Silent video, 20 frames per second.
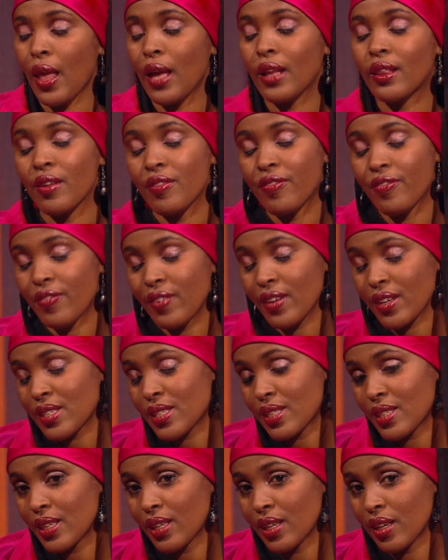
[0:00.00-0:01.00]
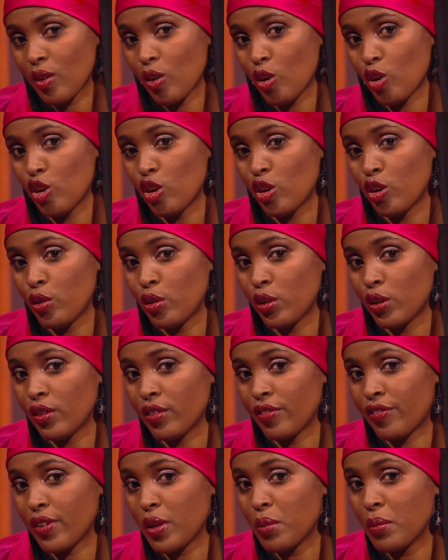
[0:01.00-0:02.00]
The first thing on
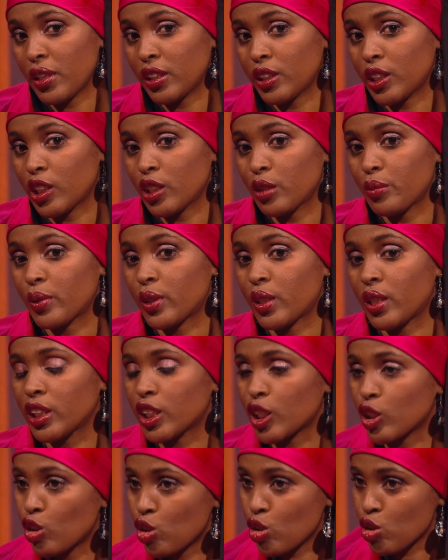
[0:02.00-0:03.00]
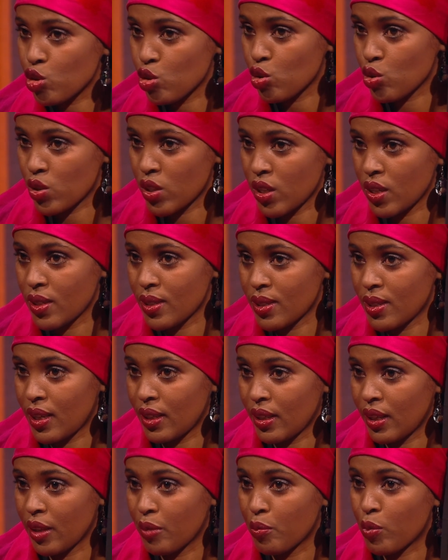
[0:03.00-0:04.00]
female genital mutilation also says that
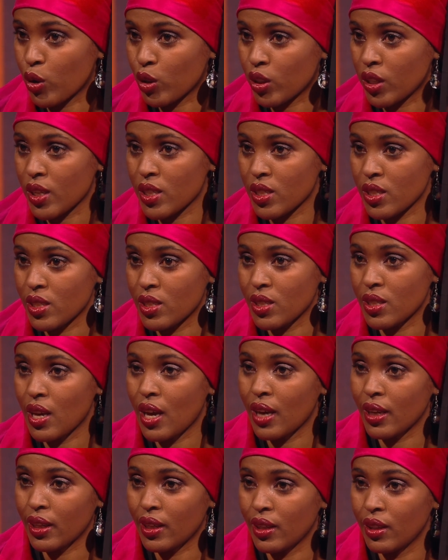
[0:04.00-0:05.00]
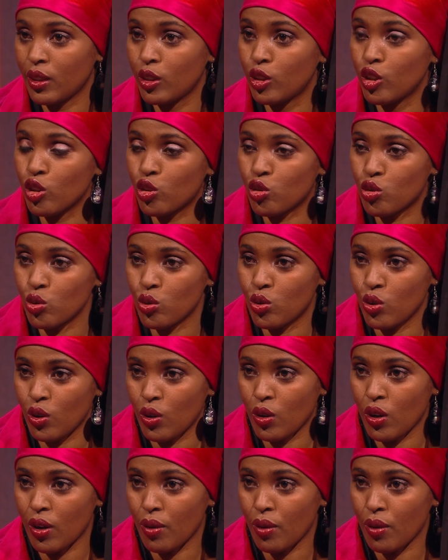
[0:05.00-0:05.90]
it protects the young girl not to go